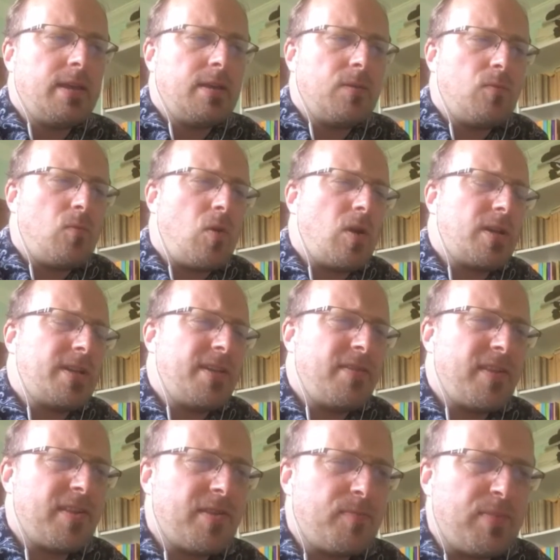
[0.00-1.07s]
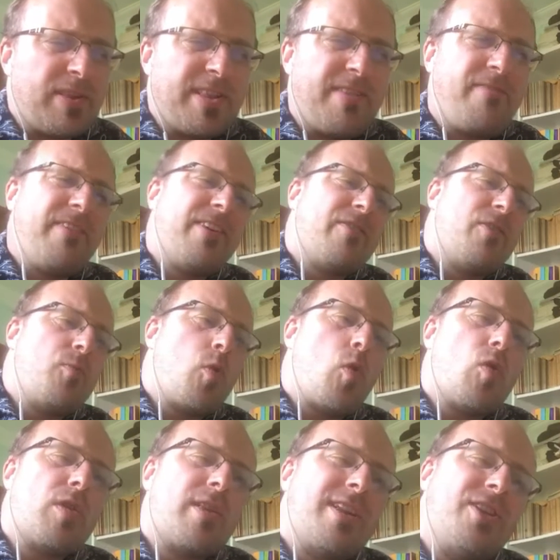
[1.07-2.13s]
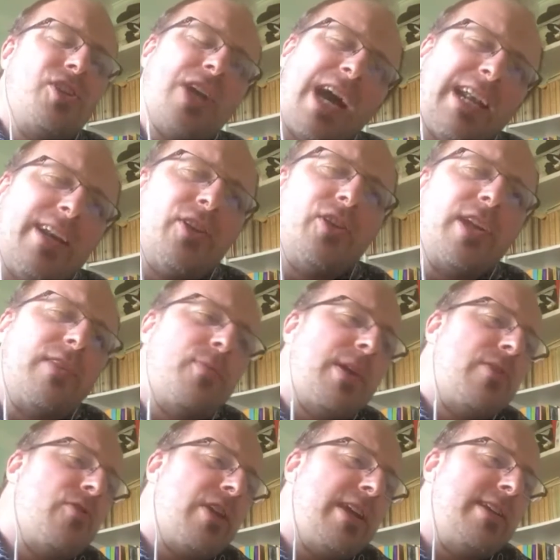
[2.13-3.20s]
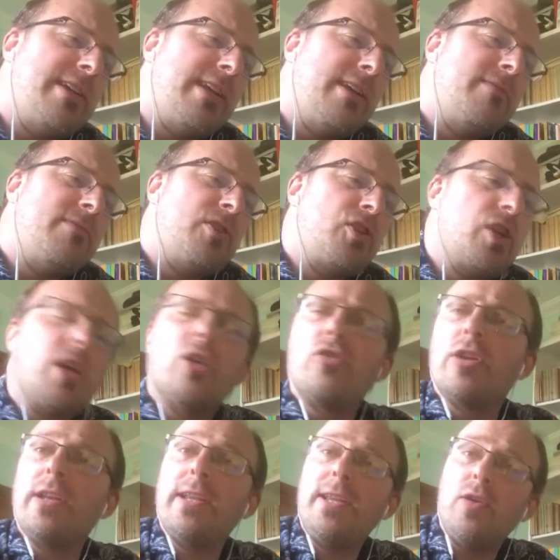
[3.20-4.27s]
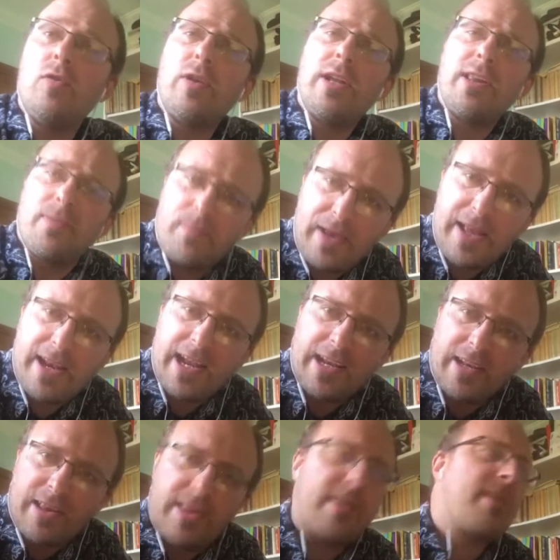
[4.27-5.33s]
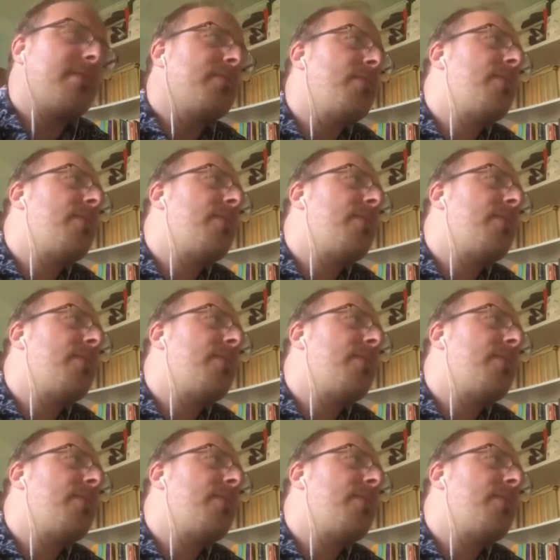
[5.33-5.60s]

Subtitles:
What are the specific rewards and challenges when writing for children in your experience?